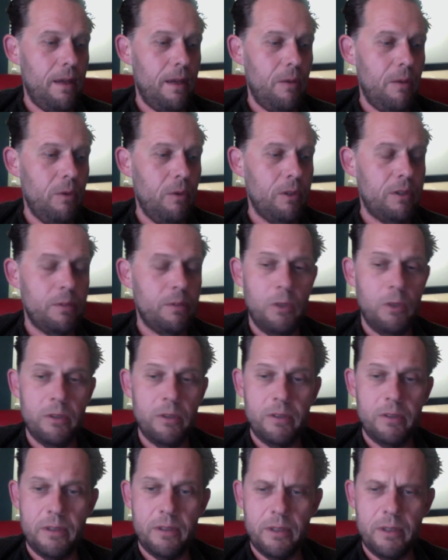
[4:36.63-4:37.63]
what's
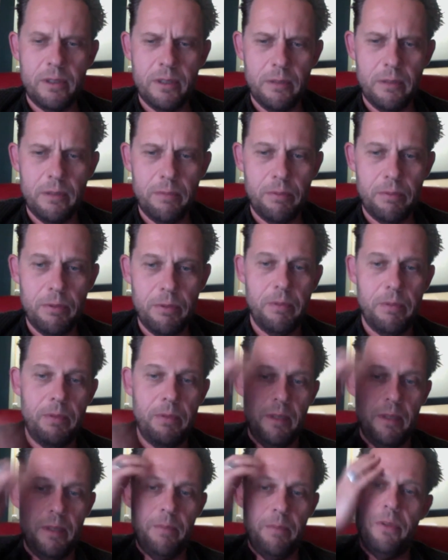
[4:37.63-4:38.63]
most
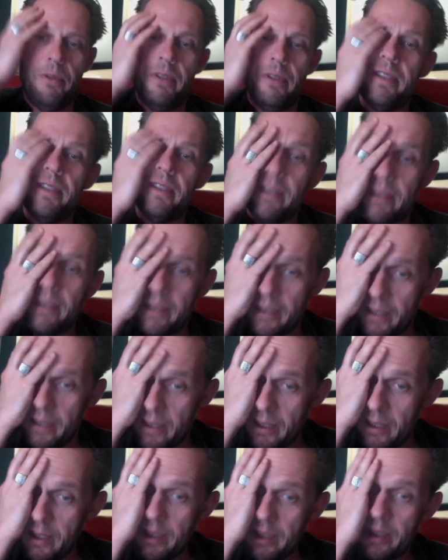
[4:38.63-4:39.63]
probably important.
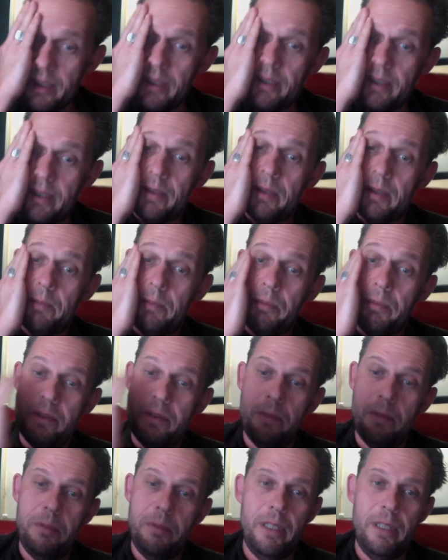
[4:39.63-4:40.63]
It's a
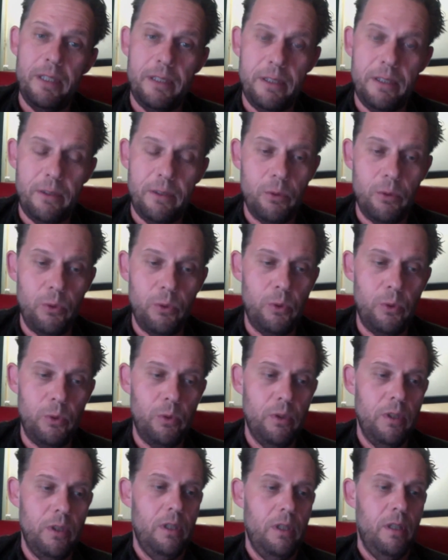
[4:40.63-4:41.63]
possibility
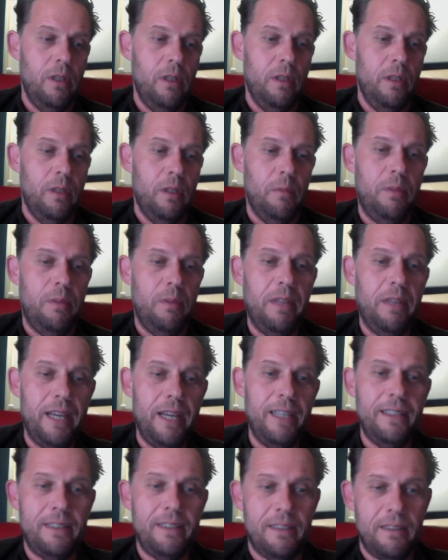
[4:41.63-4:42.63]
to
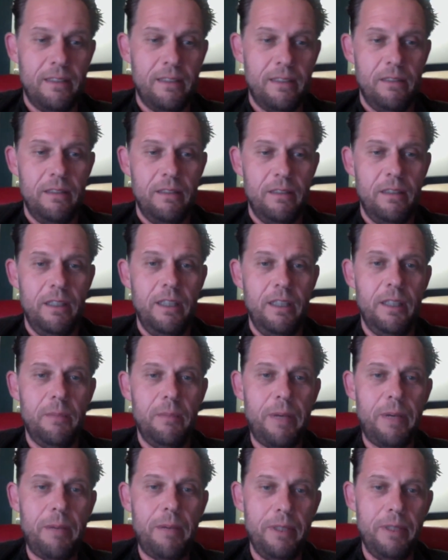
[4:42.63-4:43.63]
place in a
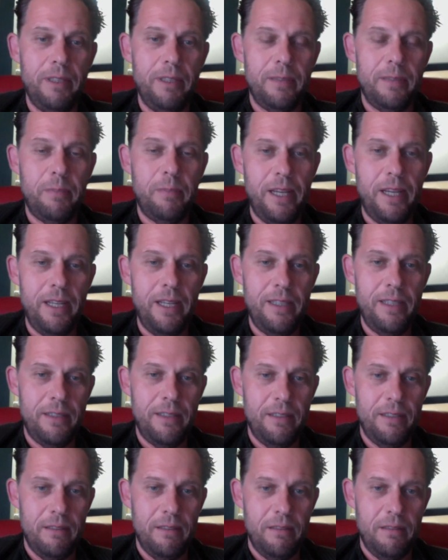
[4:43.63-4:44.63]
public
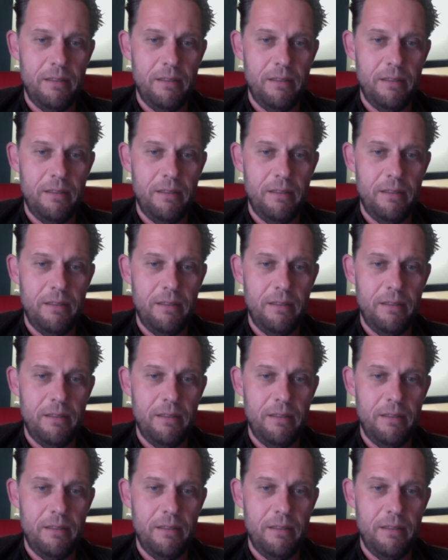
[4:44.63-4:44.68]
space